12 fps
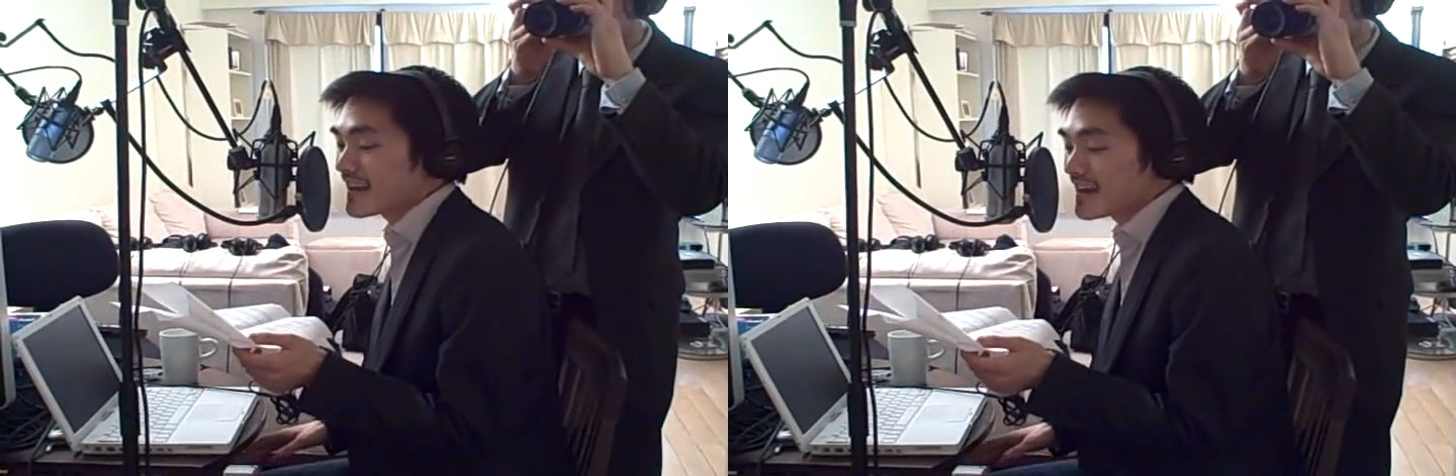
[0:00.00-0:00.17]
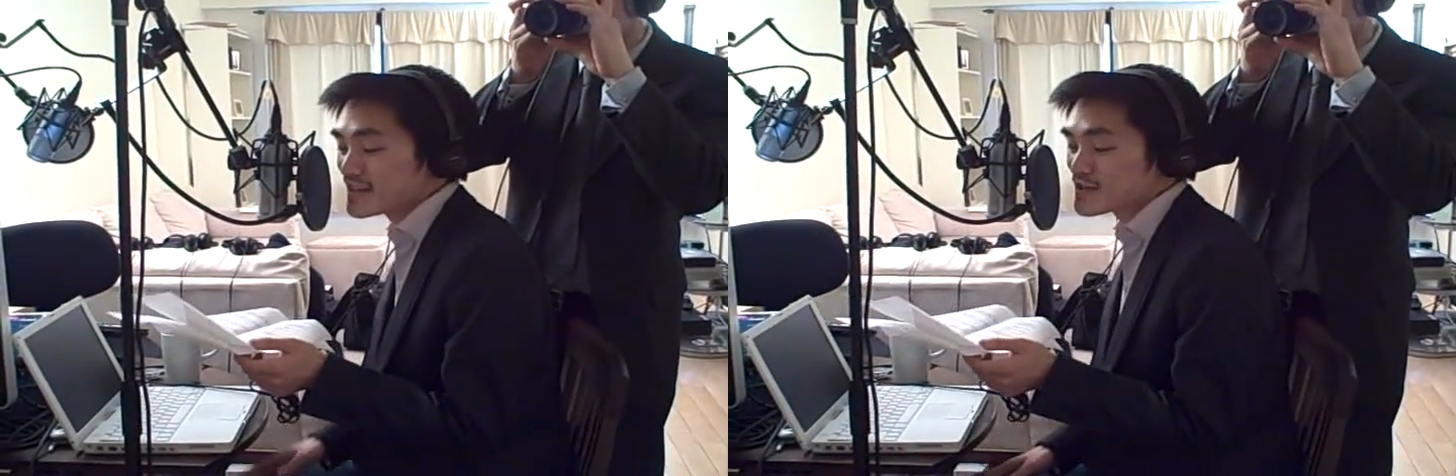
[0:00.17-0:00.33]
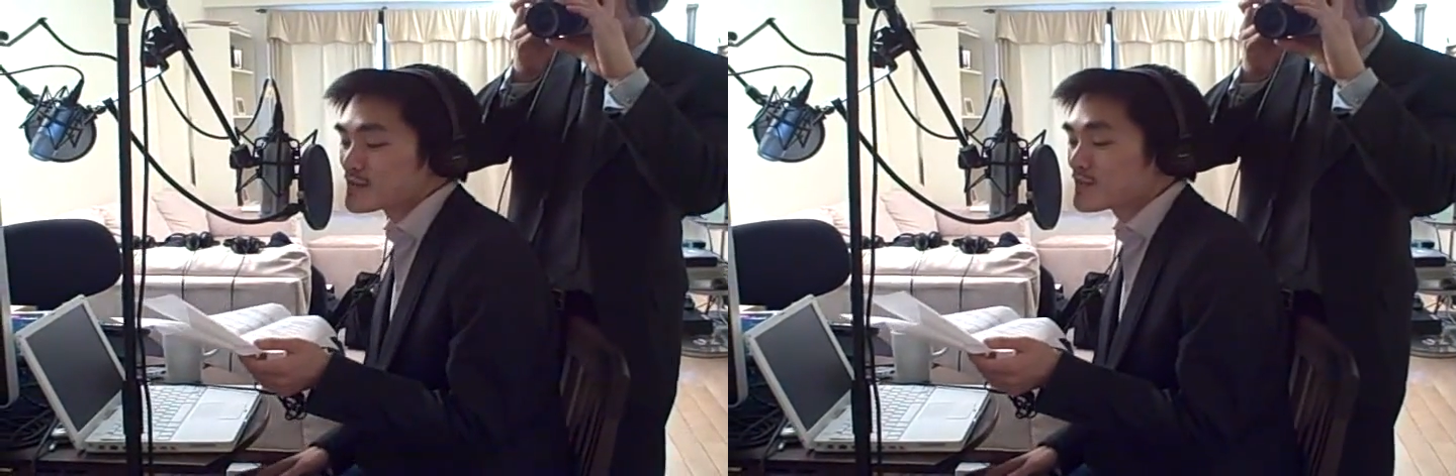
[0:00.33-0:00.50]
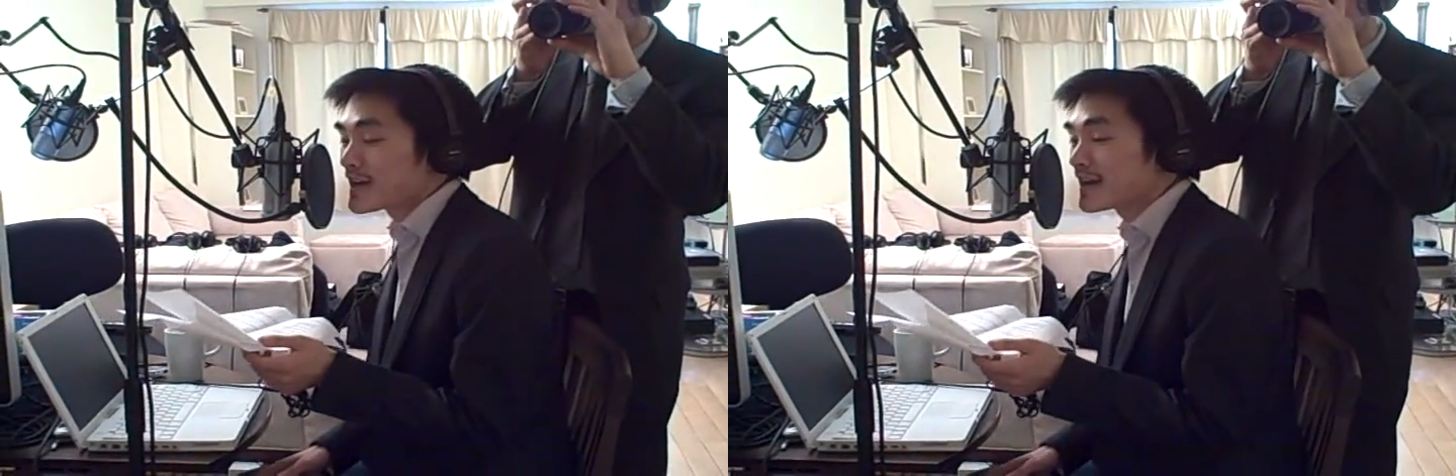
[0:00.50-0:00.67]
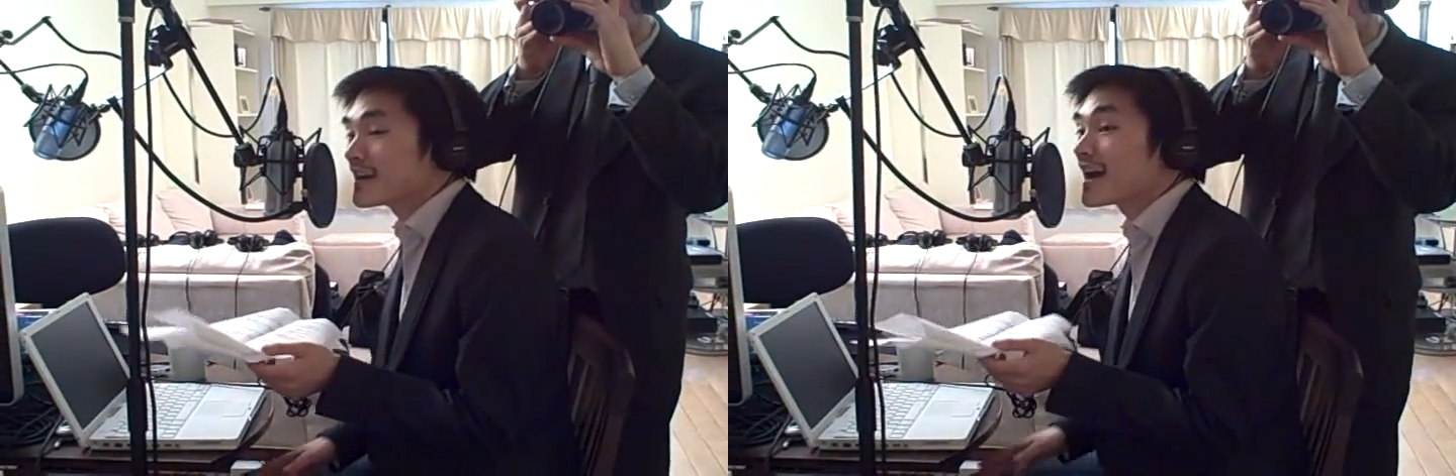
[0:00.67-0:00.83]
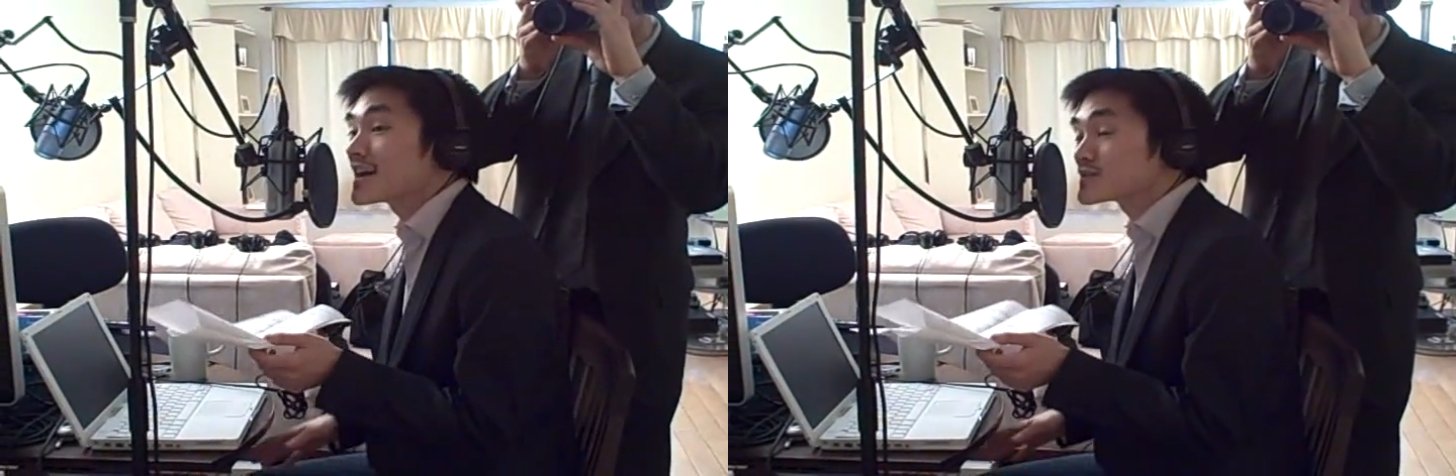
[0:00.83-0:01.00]
Asian
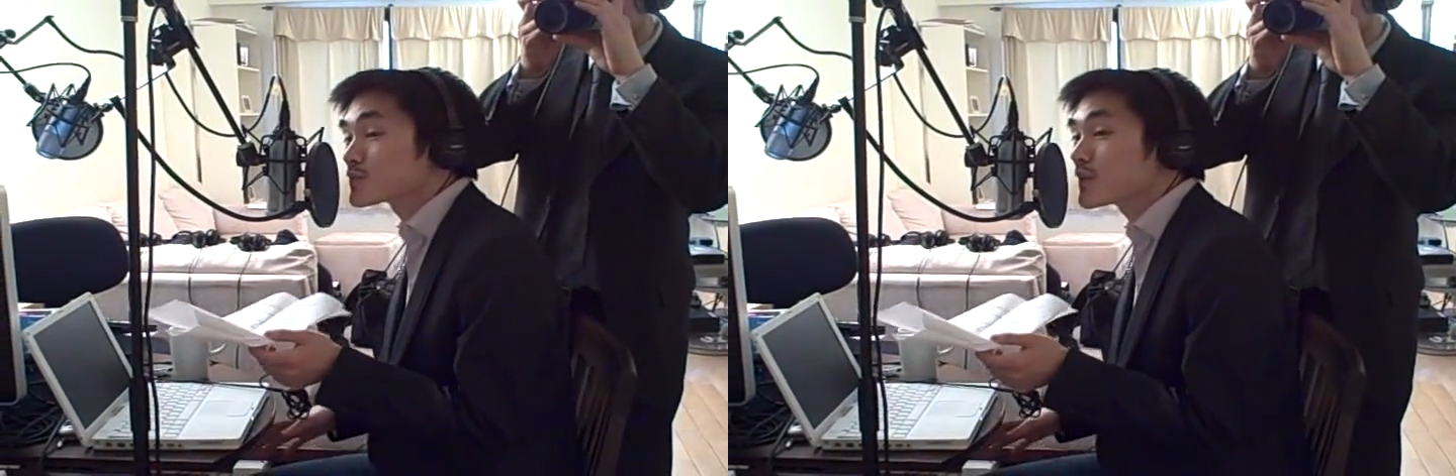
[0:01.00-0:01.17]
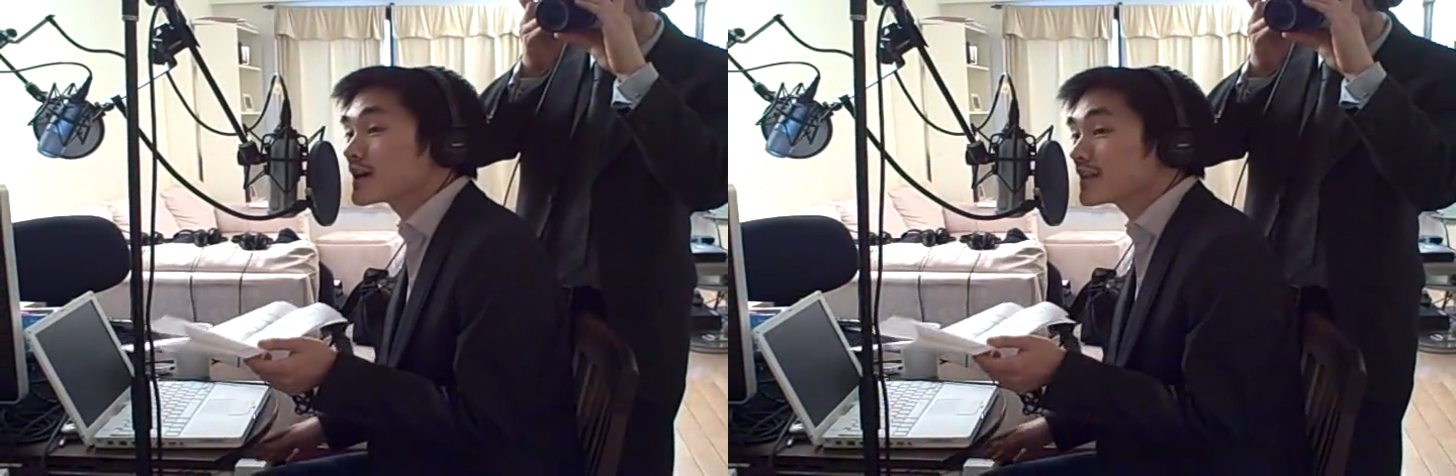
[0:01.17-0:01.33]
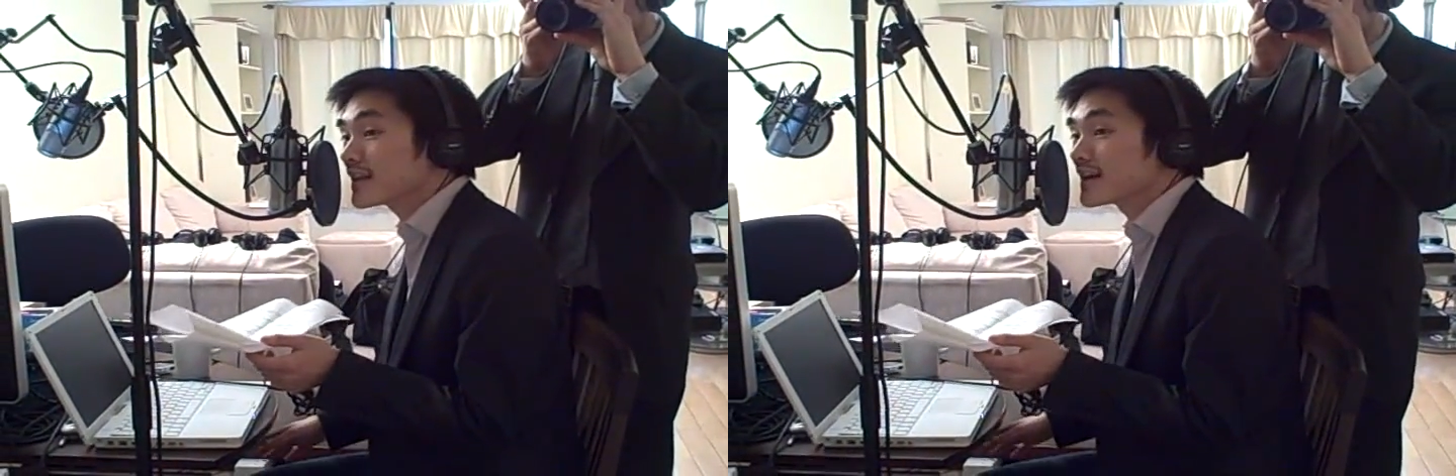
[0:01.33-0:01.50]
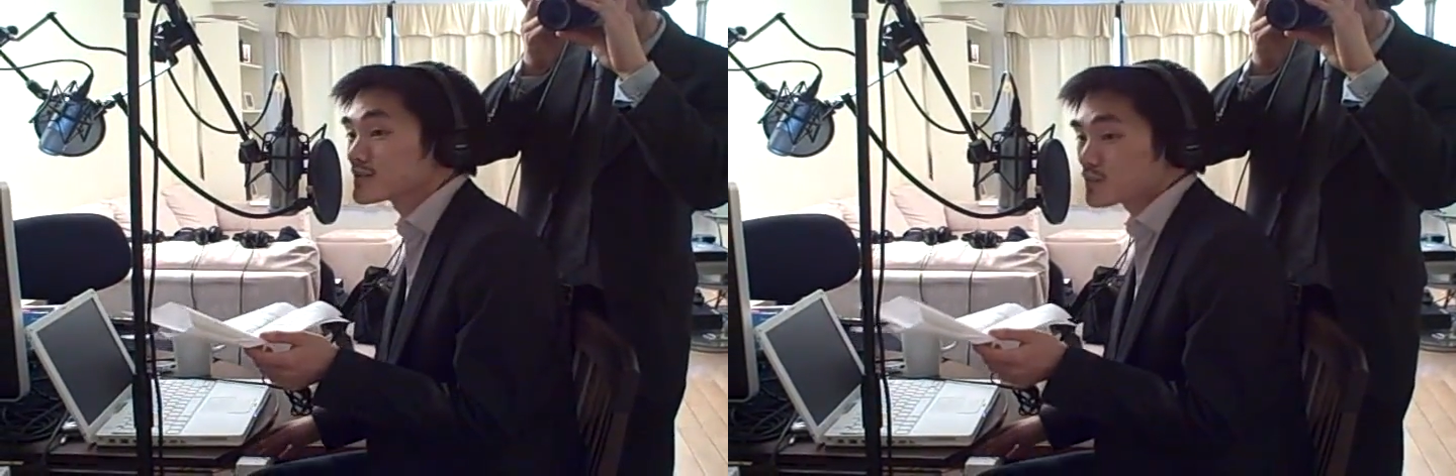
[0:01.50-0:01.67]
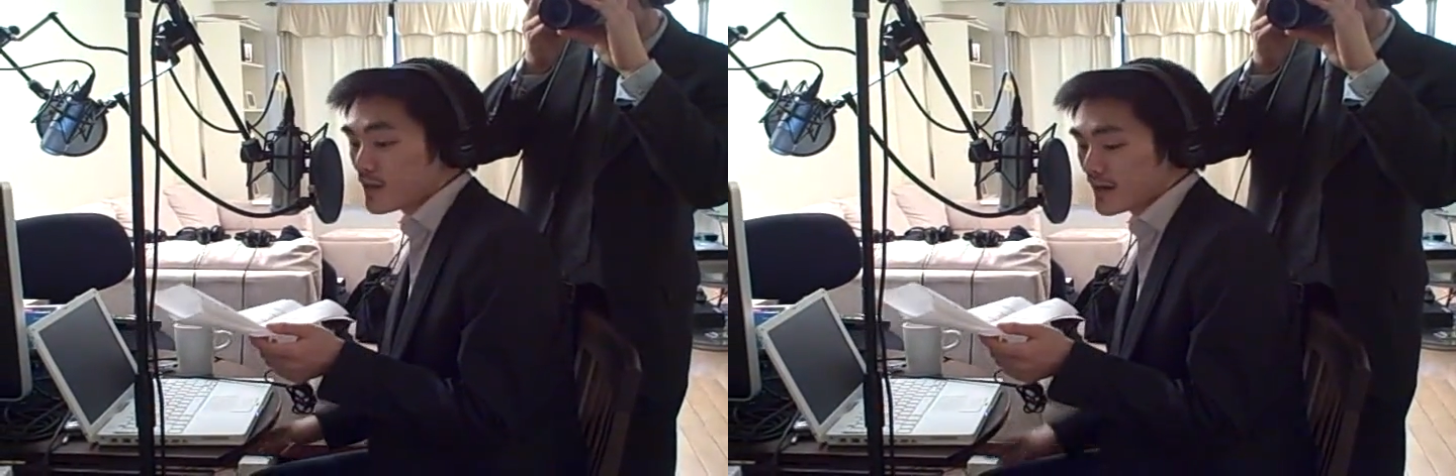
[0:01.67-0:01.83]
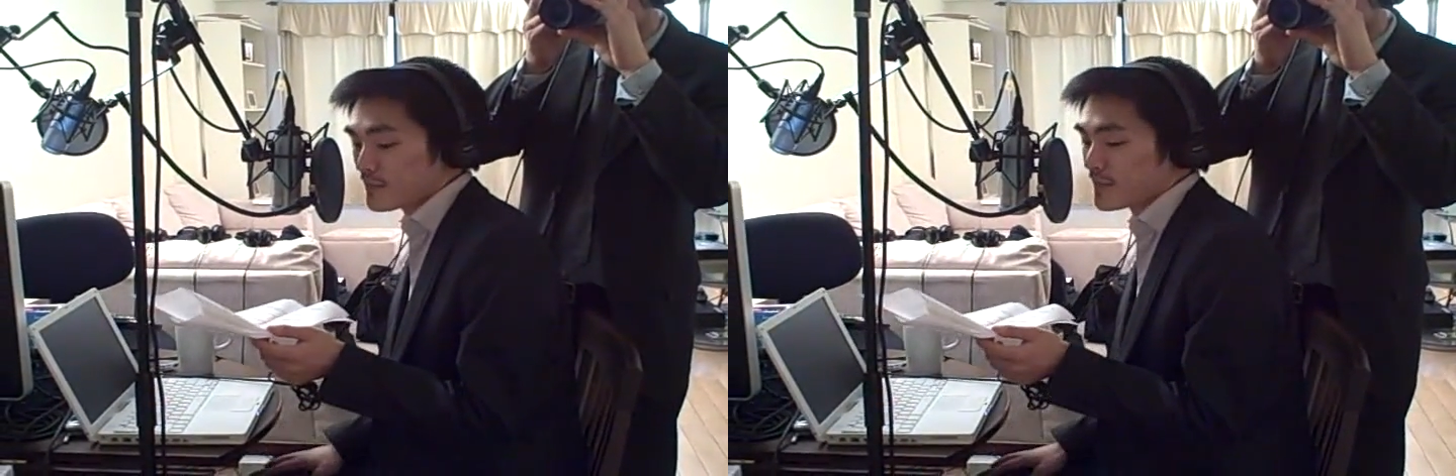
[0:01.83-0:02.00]
men as well
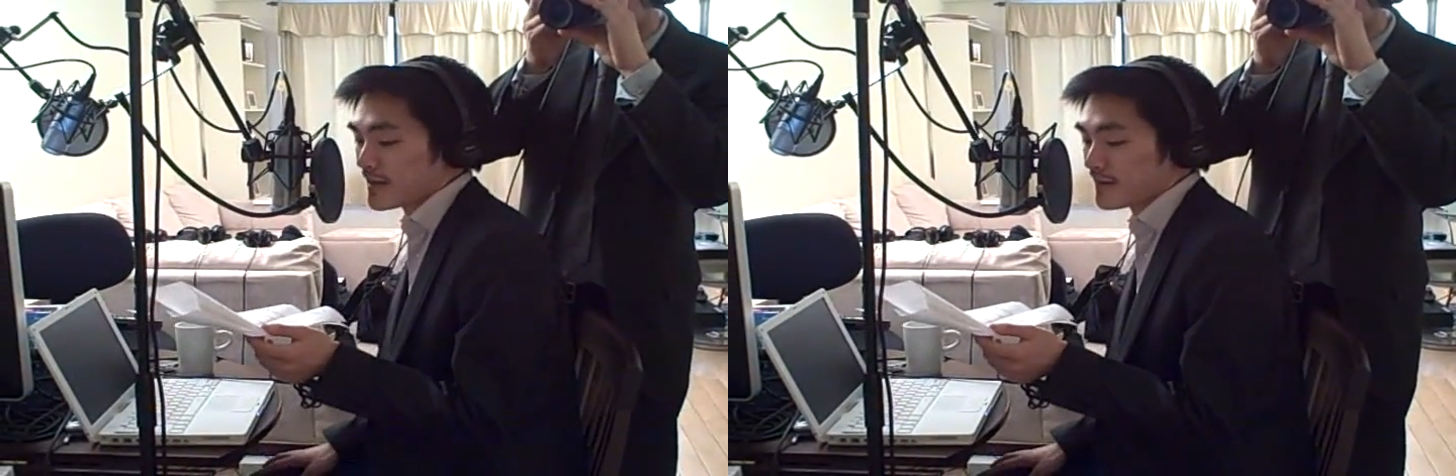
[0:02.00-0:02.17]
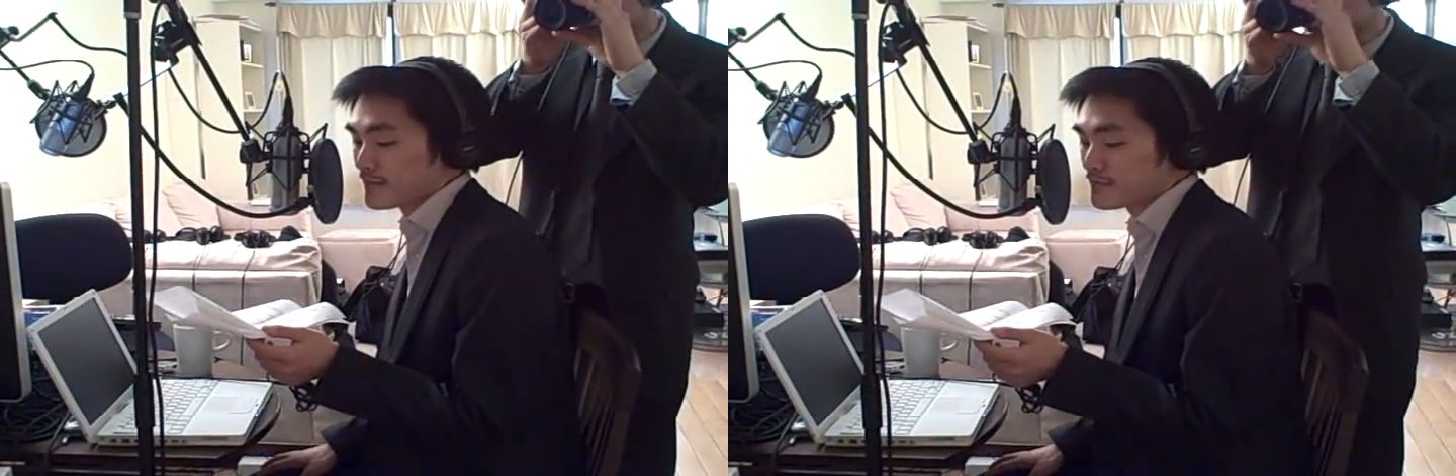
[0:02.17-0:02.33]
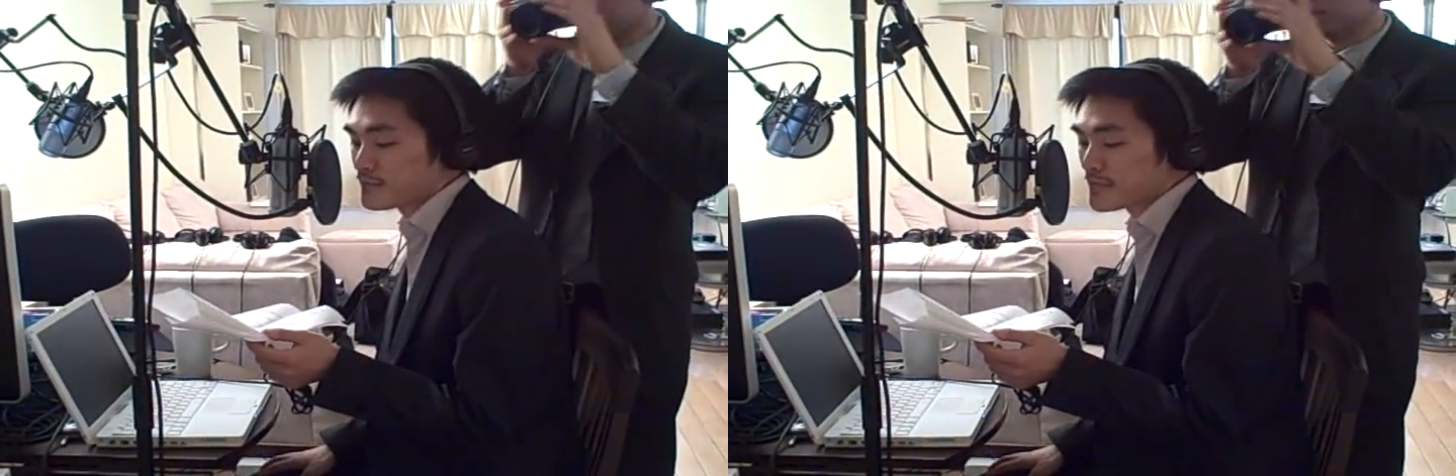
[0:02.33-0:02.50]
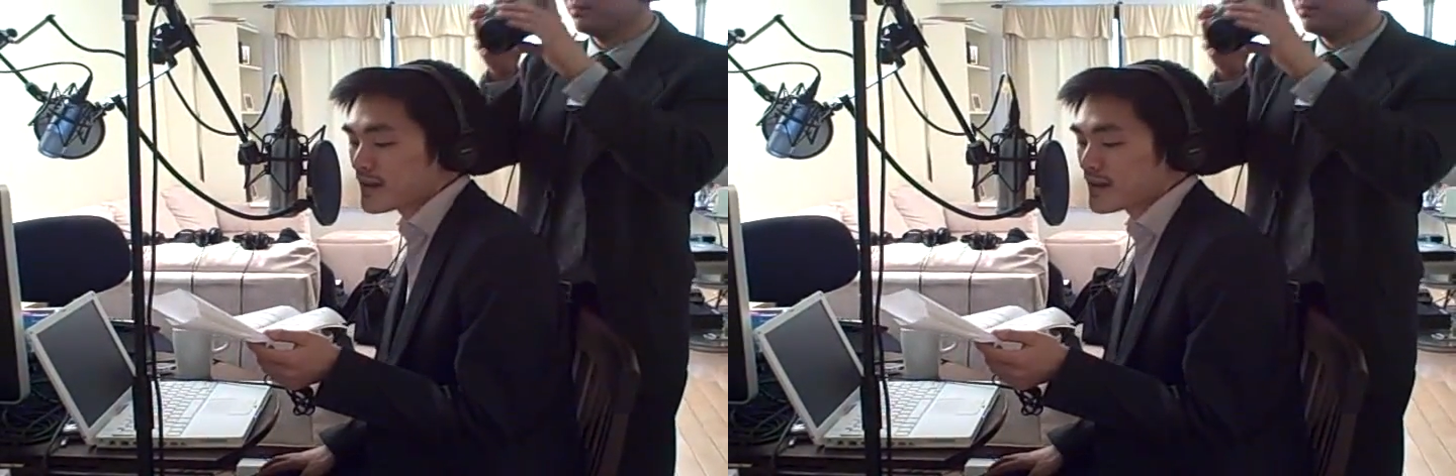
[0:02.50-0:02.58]
as white men.